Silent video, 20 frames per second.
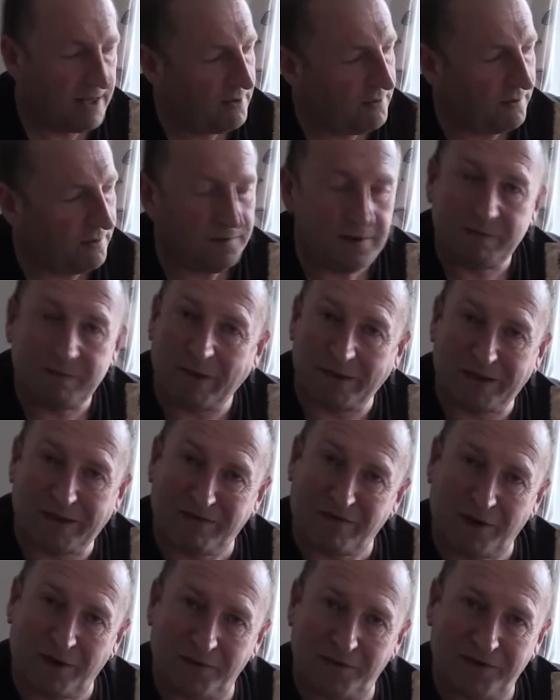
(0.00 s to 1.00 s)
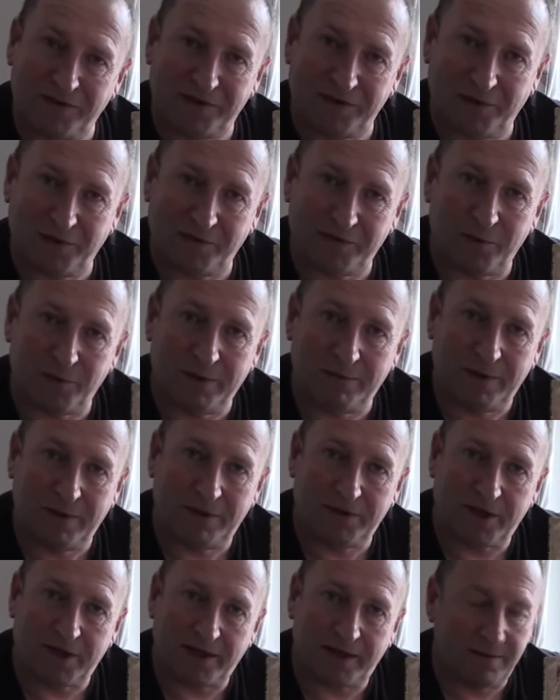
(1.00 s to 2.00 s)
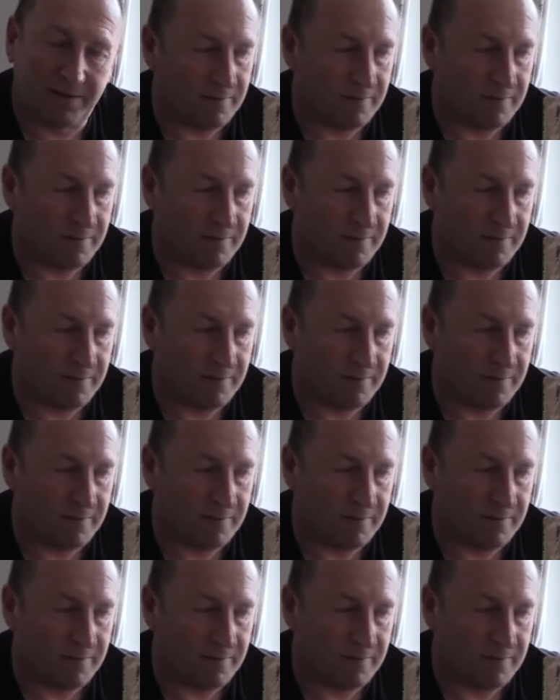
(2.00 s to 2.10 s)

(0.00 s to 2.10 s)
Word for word: On these butterfly reserves, we, me and Jackie,